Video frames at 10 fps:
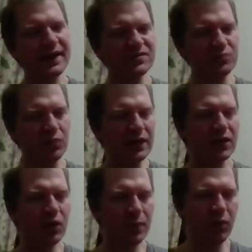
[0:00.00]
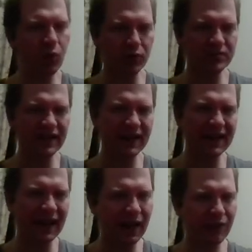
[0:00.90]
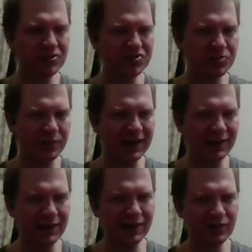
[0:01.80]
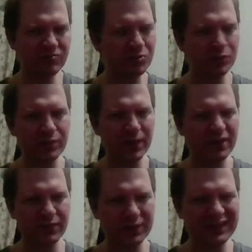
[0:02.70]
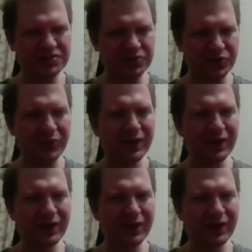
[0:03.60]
it's a little bit worse than like an average 2 mana 2/3 or 3/2.